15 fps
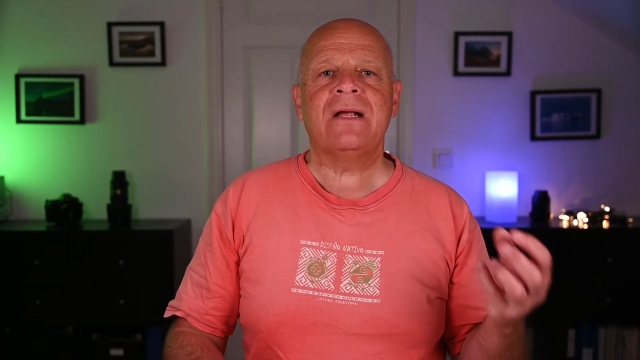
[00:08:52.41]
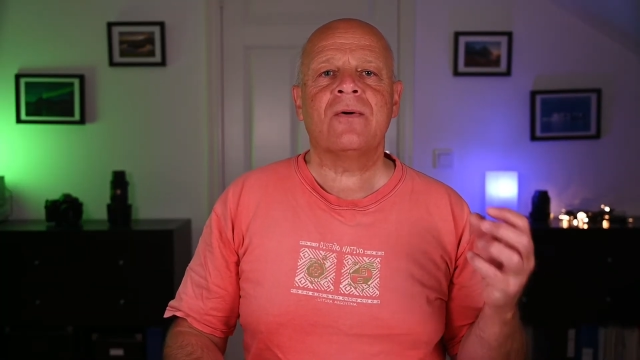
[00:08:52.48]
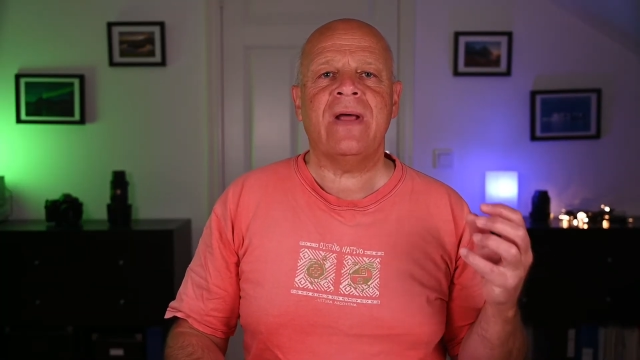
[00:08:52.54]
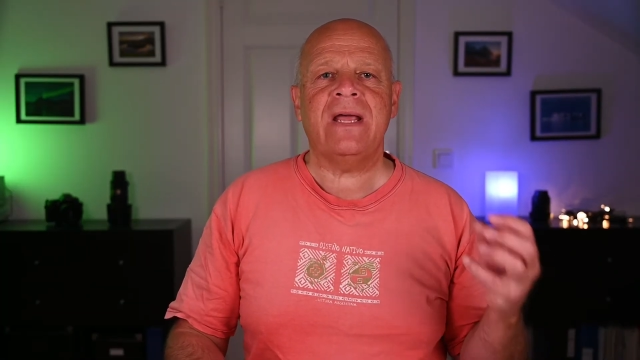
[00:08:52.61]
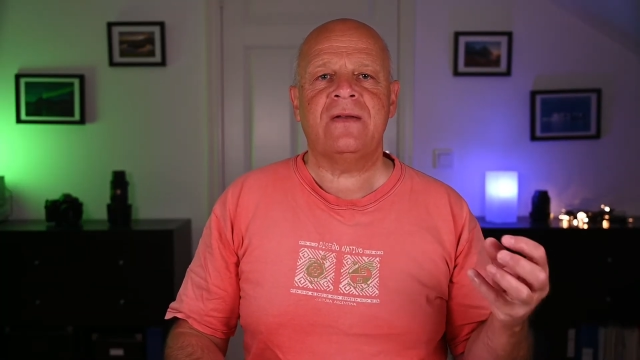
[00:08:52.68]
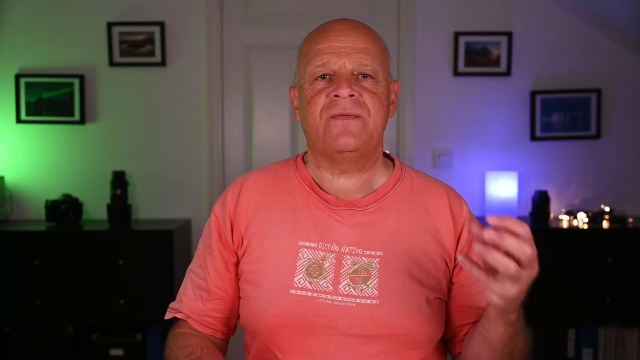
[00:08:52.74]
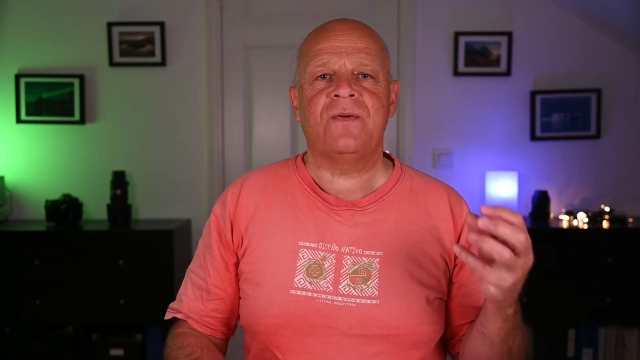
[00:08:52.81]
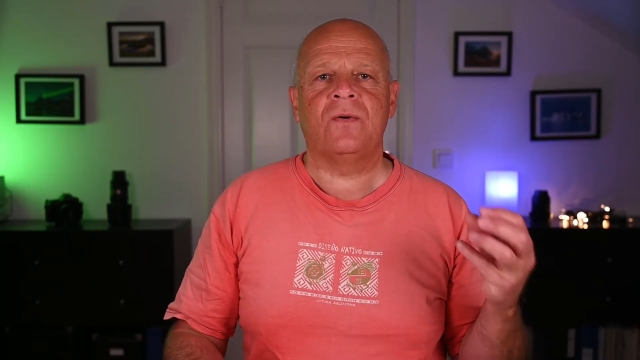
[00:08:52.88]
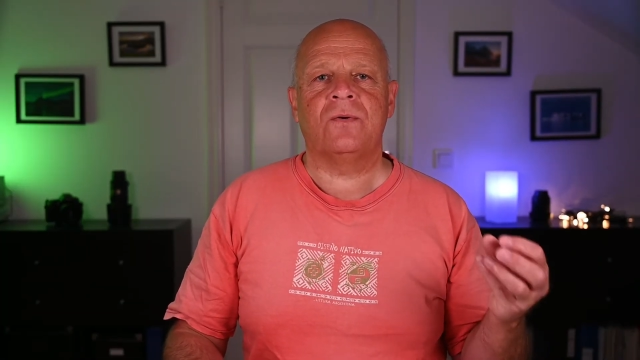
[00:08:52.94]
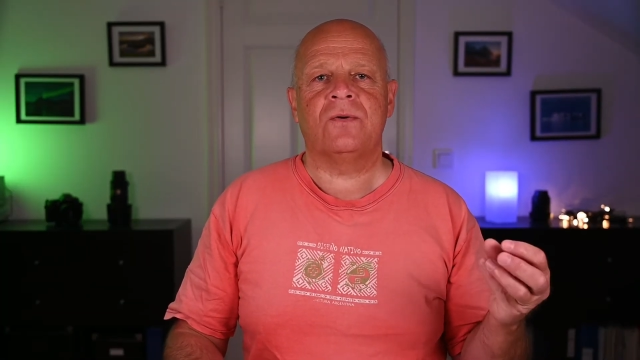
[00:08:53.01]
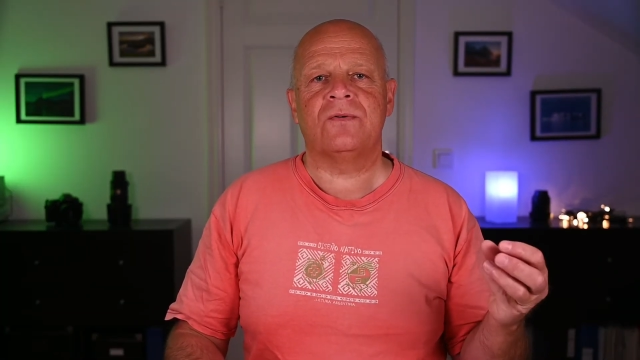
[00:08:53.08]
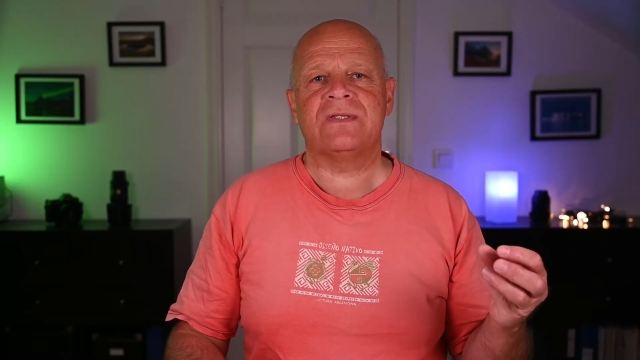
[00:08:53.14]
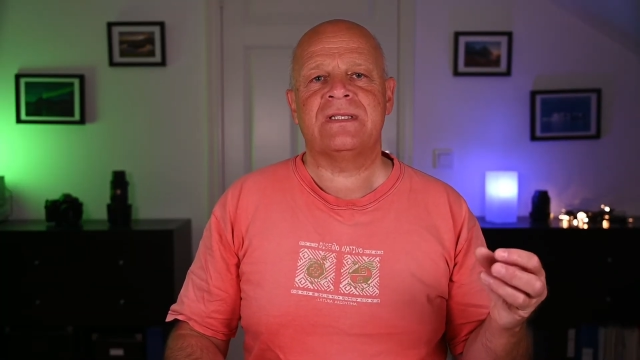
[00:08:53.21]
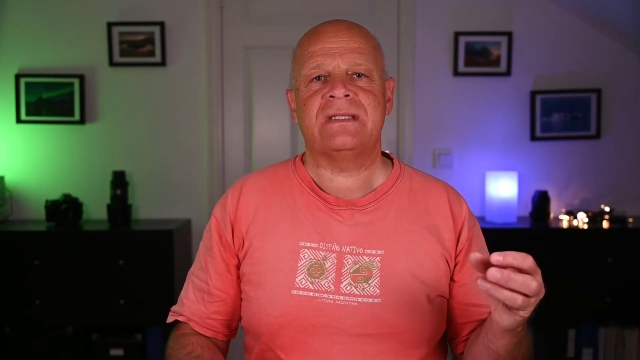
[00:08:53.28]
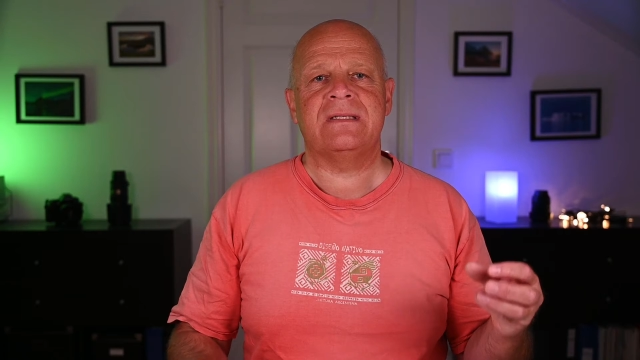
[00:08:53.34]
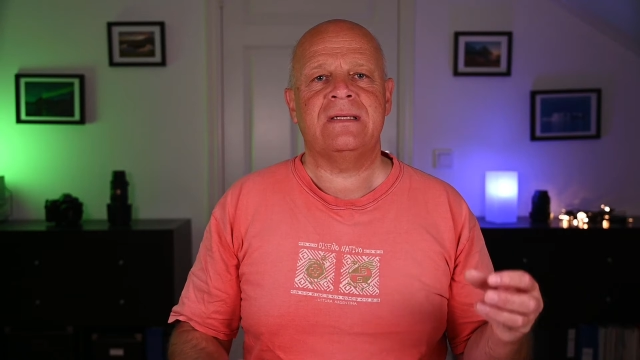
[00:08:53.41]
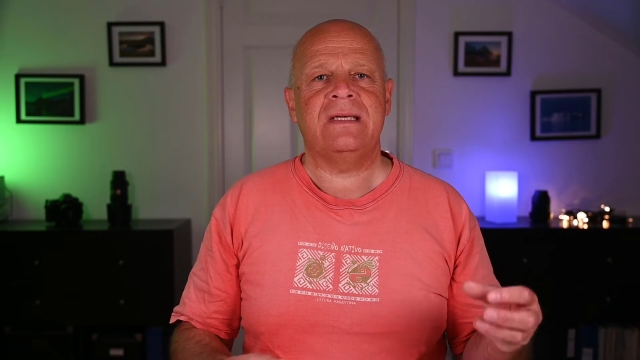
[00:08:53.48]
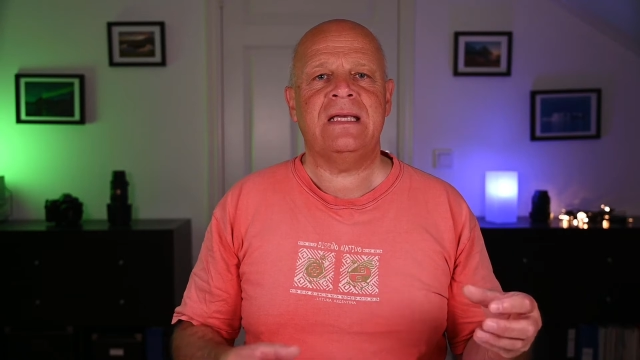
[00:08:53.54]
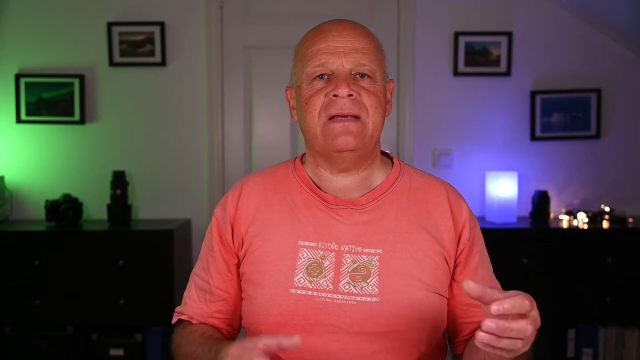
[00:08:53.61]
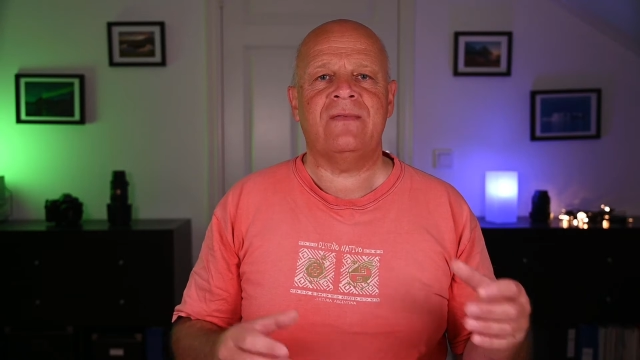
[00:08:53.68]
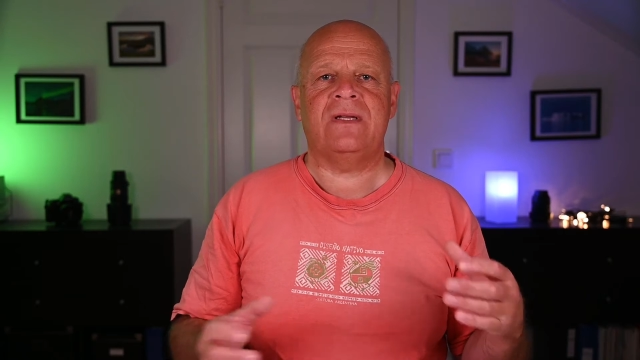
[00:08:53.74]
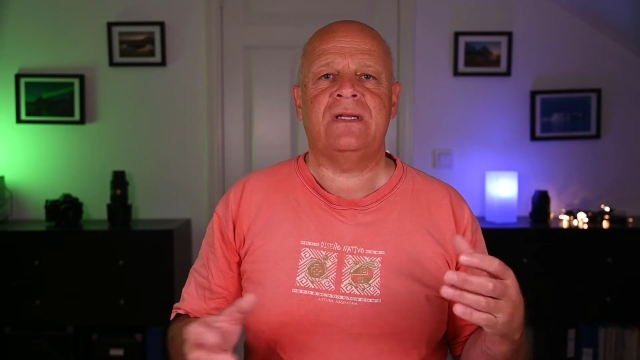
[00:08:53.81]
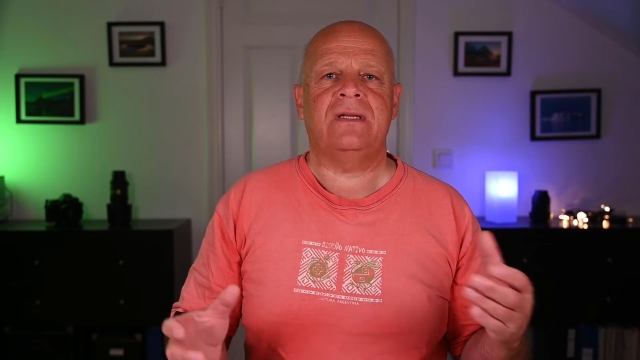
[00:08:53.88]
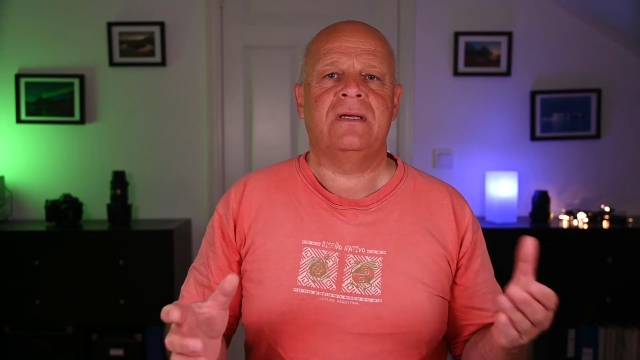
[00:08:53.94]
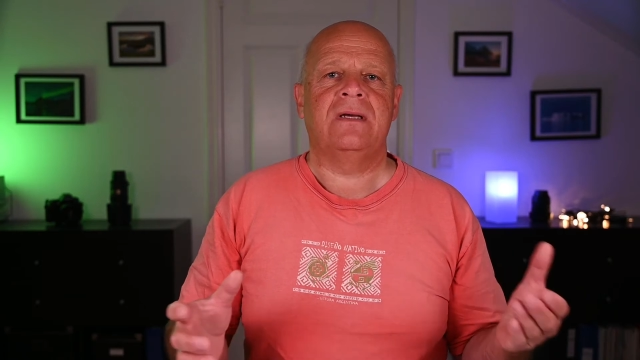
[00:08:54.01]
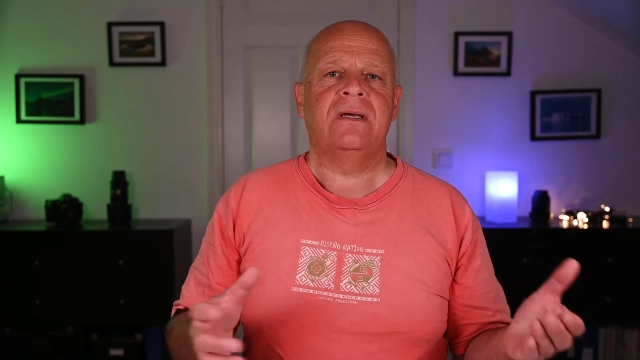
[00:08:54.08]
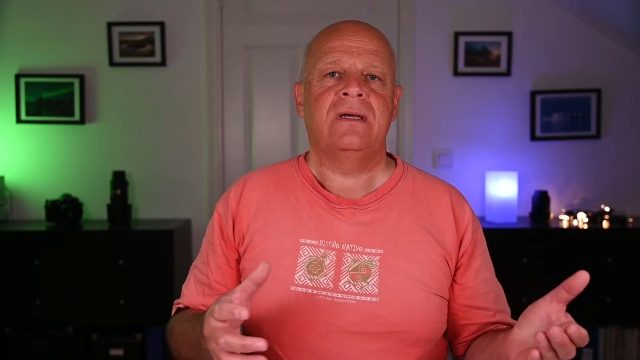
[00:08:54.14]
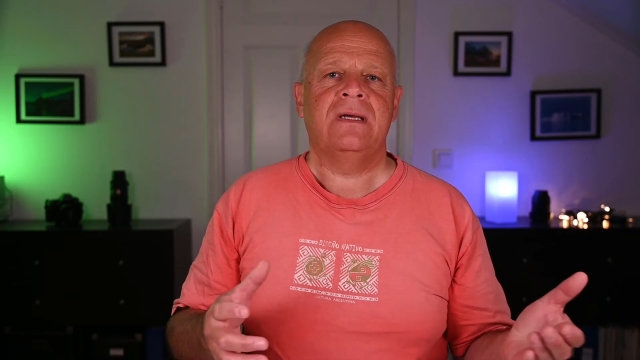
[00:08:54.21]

great photos even